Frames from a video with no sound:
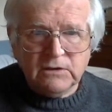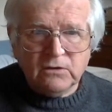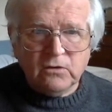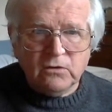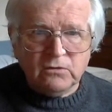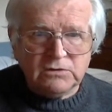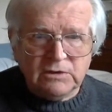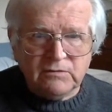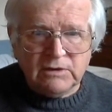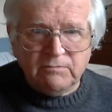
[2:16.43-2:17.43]
although
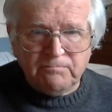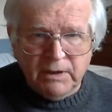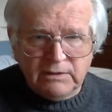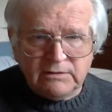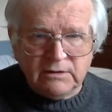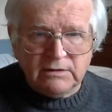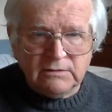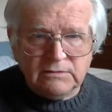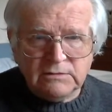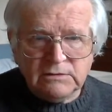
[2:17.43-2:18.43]
some of the better
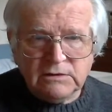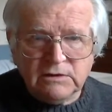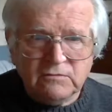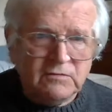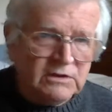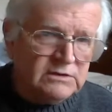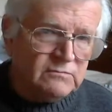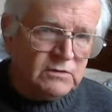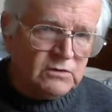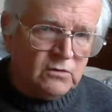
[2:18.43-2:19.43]

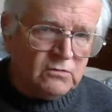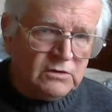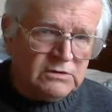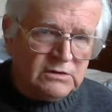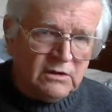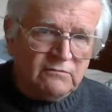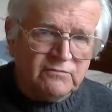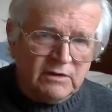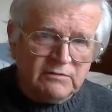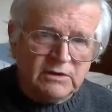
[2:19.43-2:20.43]
resin recorders are
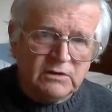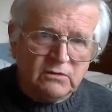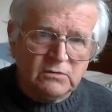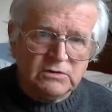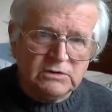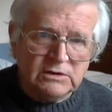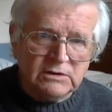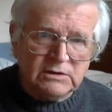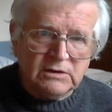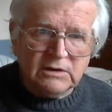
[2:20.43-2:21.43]
very close.
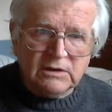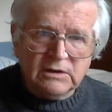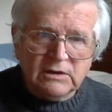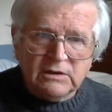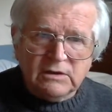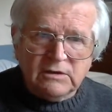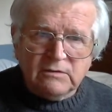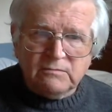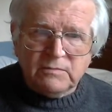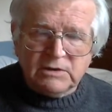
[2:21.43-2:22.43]

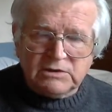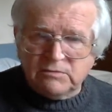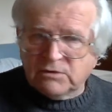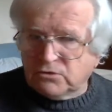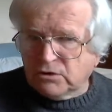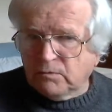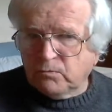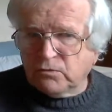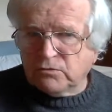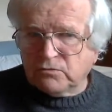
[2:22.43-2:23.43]
But some of the top
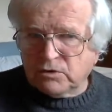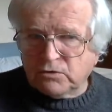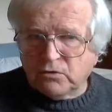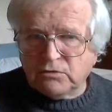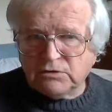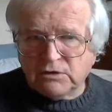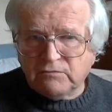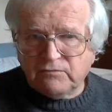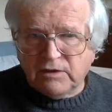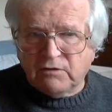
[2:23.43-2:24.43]
wooden recorders are
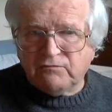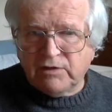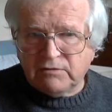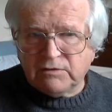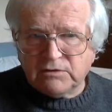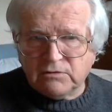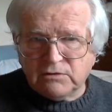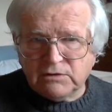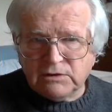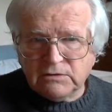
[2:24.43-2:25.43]
very
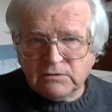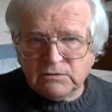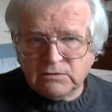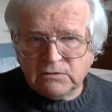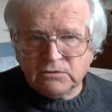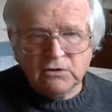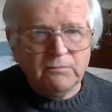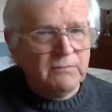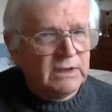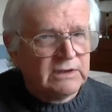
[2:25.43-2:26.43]
good.
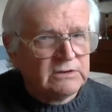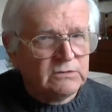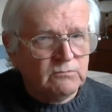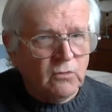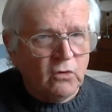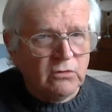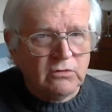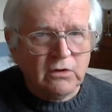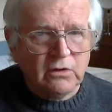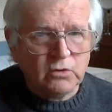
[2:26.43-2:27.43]
Top makes,
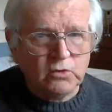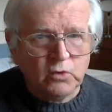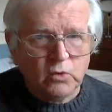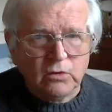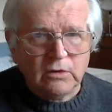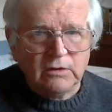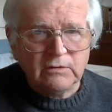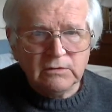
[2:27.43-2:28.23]
Mollenhar, Kuhn,